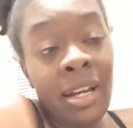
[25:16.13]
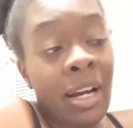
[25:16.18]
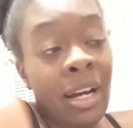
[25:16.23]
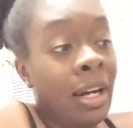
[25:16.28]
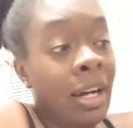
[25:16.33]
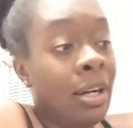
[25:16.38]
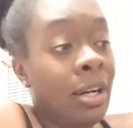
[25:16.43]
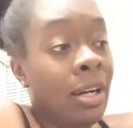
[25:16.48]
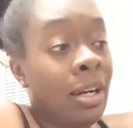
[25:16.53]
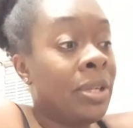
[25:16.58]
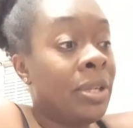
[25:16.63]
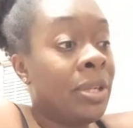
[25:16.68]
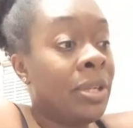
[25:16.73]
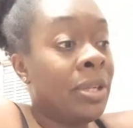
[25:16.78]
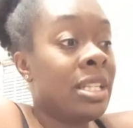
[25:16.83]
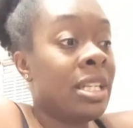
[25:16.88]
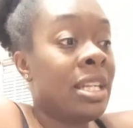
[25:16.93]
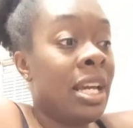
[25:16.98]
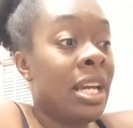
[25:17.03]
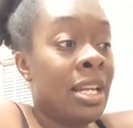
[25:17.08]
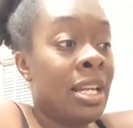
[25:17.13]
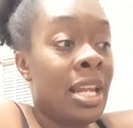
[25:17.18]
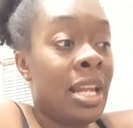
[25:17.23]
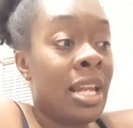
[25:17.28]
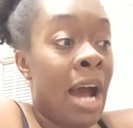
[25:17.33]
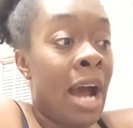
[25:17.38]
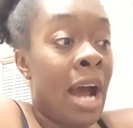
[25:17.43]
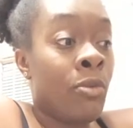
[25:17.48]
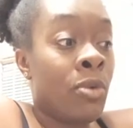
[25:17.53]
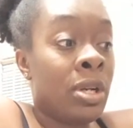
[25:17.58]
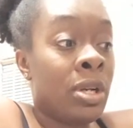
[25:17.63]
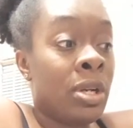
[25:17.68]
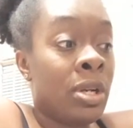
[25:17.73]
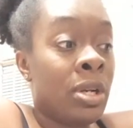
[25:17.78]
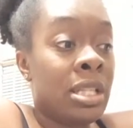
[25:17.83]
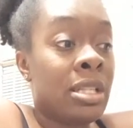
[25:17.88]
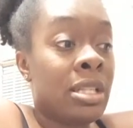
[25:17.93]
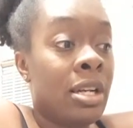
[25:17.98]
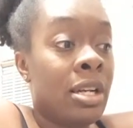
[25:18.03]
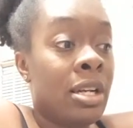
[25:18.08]
Because at the end of the day, I want us
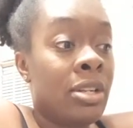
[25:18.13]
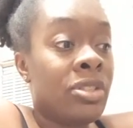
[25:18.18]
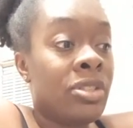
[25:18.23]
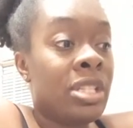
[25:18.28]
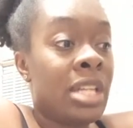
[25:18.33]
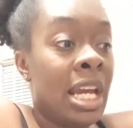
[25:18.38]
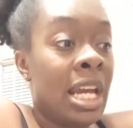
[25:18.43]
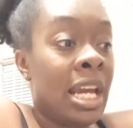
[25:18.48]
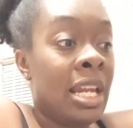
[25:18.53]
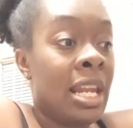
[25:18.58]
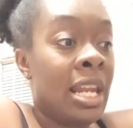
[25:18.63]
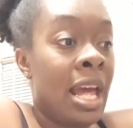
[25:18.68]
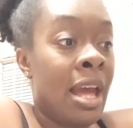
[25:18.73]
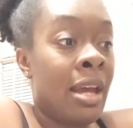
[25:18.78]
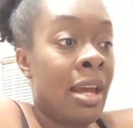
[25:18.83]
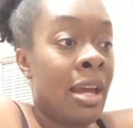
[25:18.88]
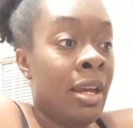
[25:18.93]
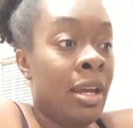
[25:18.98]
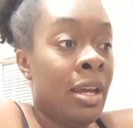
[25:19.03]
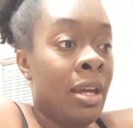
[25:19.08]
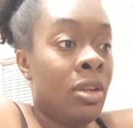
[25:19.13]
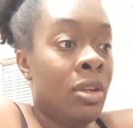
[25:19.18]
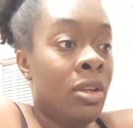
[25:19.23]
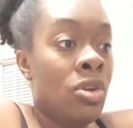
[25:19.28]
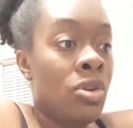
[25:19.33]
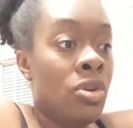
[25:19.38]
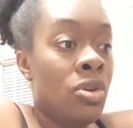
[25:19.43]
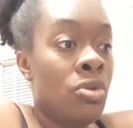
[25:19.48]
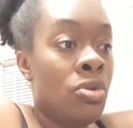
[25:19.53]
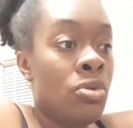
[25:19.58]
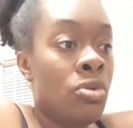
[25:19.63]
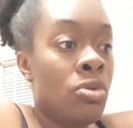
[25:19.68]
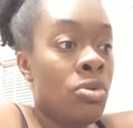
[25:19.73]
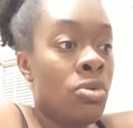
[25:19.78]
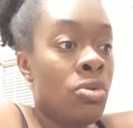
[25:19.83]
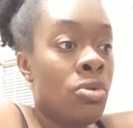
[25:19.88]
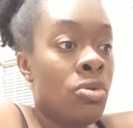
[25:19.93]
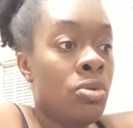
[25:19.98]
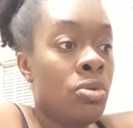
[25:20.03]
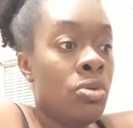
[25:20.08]
to understand that
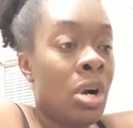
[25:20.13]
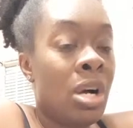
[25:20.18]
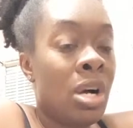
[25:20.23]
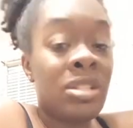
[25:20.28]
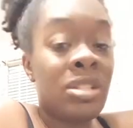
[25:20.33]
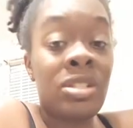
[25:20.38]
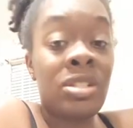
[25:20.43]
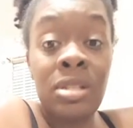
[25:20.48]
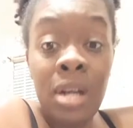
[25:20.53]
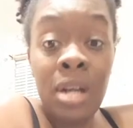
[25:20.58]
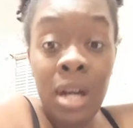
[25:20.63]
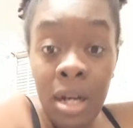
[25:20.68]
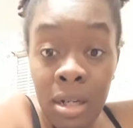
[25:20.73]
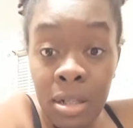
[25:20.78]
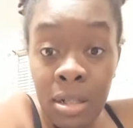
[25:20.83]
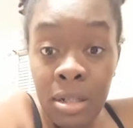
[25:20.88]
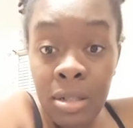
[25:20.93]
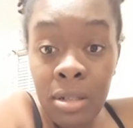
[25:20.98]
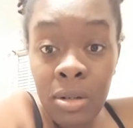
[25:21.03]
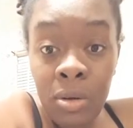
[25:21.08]
you are stuck,